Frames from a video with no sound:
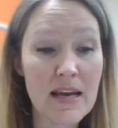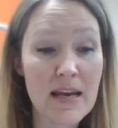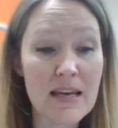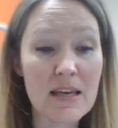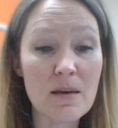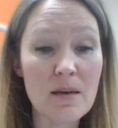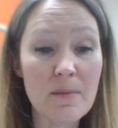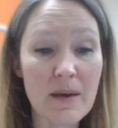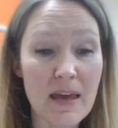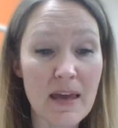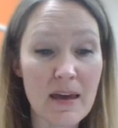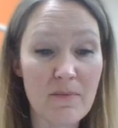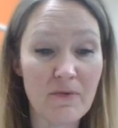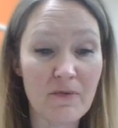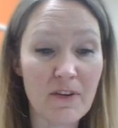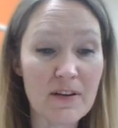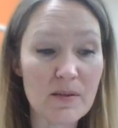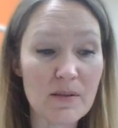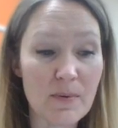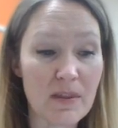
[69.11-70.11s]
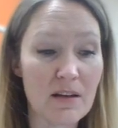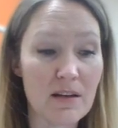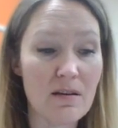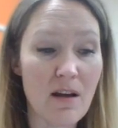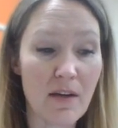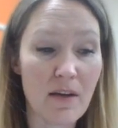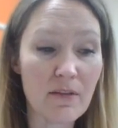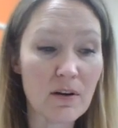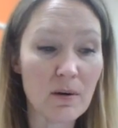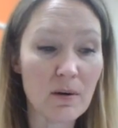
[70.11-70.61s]
He became friends with
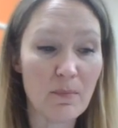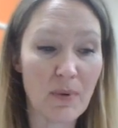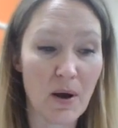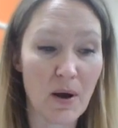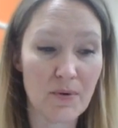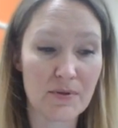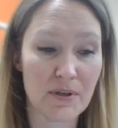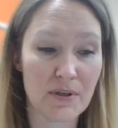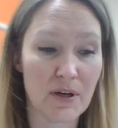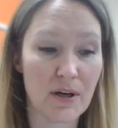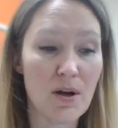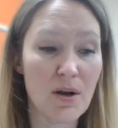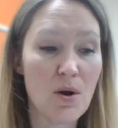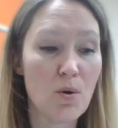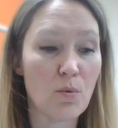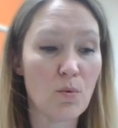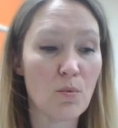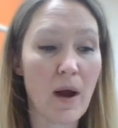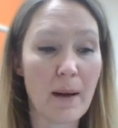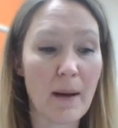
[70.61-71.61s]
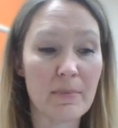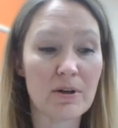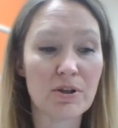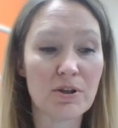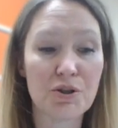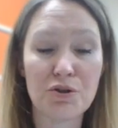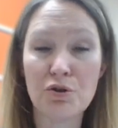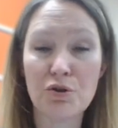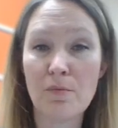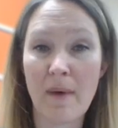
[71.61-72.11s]
another composer, Robert
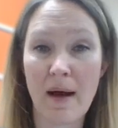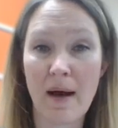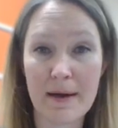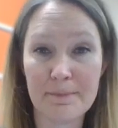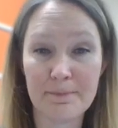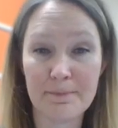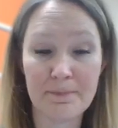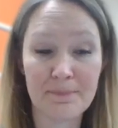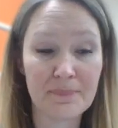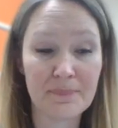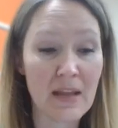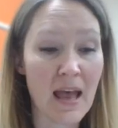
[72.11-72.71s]
Schumann.